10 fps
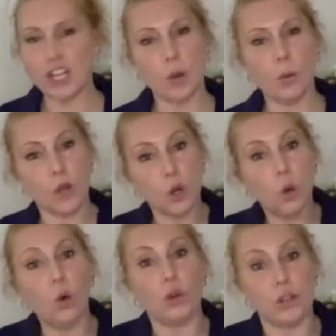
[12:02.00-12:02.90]
go on the
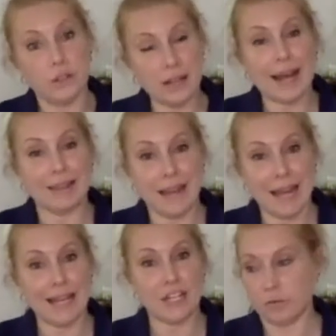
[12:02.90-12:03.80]
corners to add that
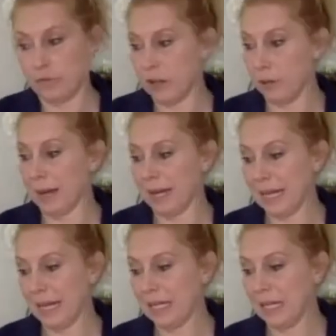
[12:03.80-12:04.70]
aged feel back
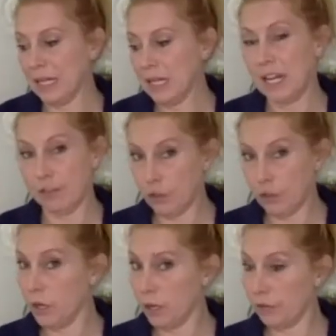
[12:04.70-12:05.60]
in, if you
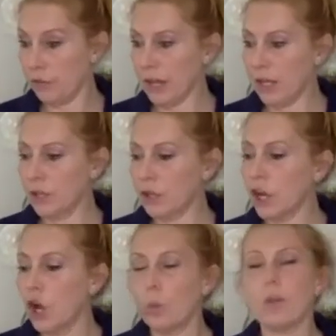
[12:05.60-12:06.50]
were going for that look,
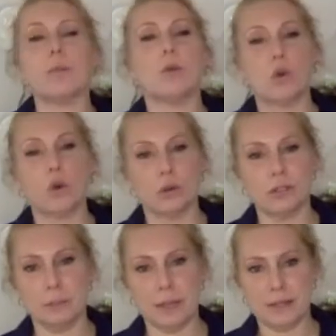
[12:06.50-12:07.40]
with a more coarse
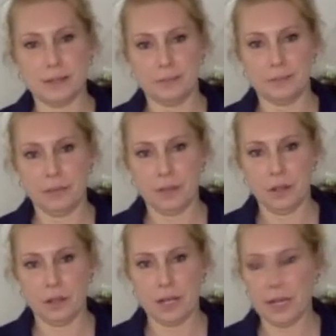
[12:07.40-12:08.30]
piece.
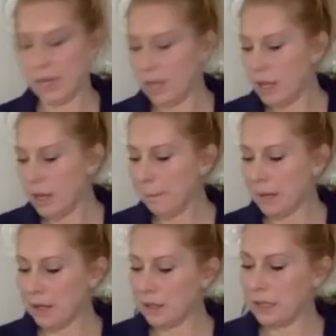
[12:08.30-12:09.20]
Okay?
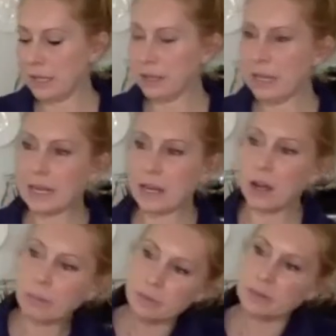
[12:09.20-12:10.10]
But it
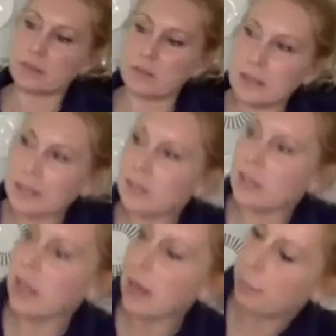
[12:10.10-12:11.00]
comes, the
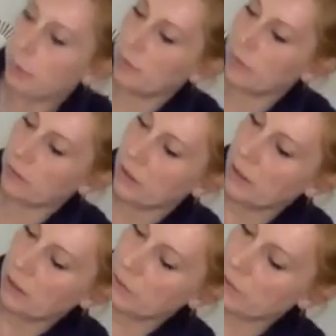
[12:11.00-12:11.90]
sanding happens,
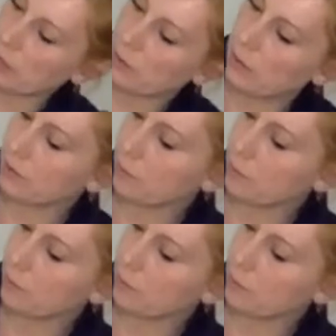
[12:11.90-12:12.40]
so there's a